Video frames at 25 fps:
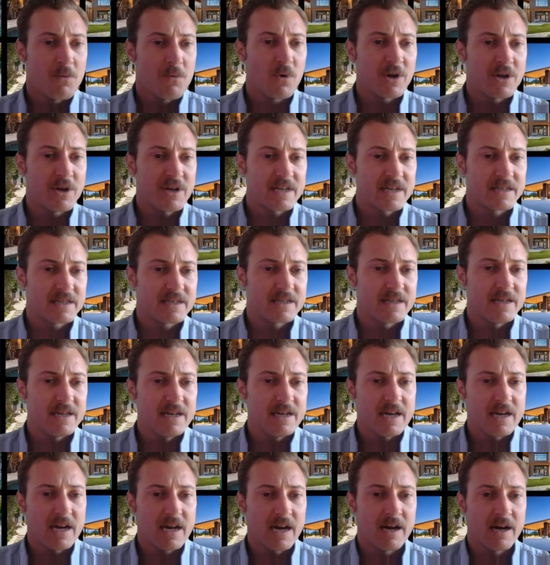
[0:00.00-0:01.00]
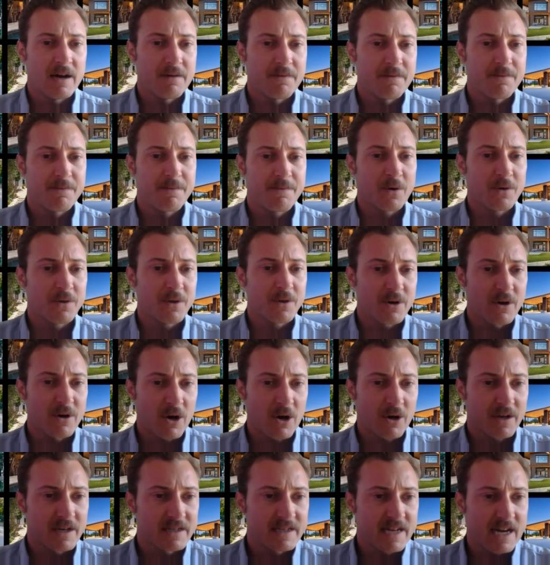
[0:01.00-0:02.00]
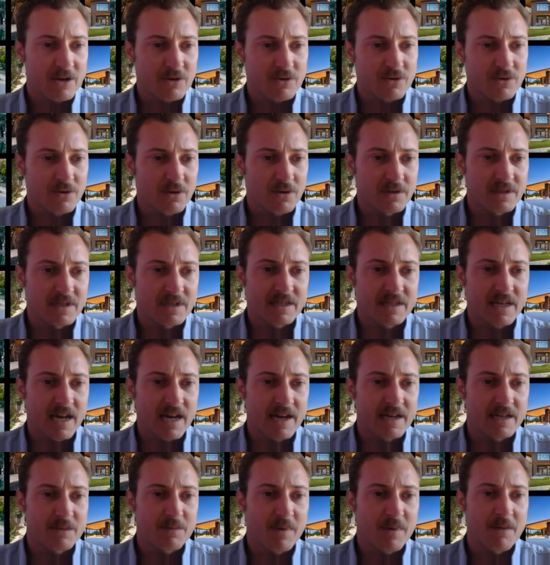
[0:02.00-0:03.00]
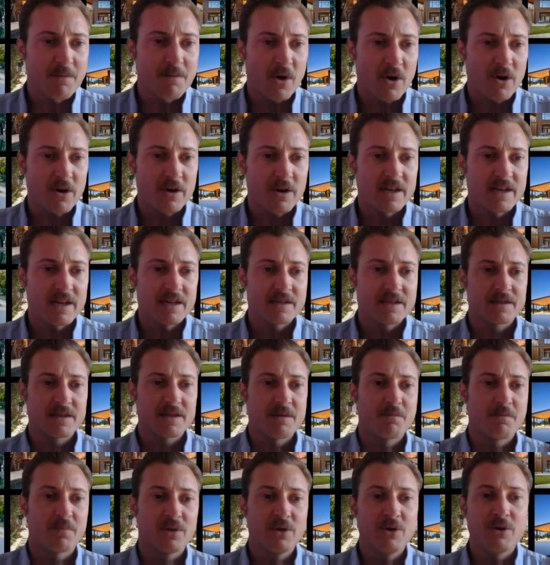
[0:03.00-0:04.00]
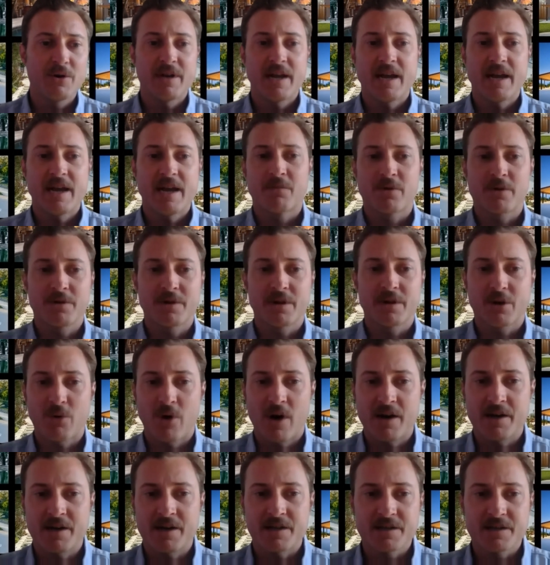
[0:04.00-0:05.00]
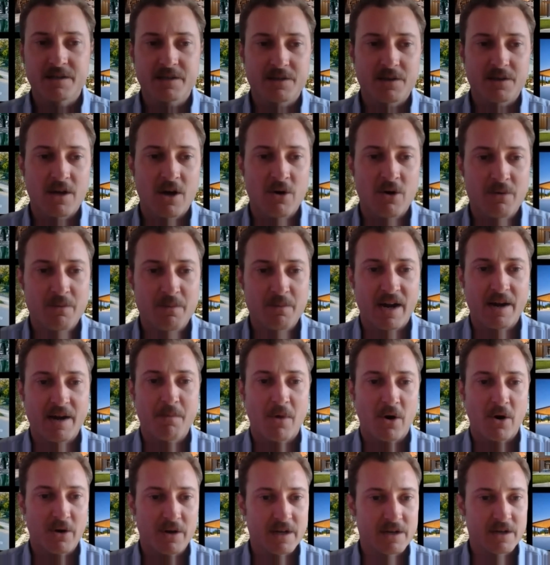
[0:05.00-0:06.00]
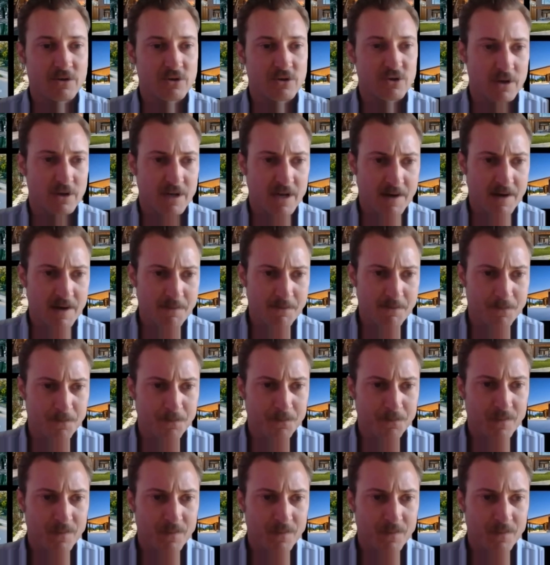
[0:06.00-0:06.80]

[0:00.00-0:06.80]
Where you can see further architectural designs by Mark is the Blue and Emerald Iguanas, owned by Mark and Julia.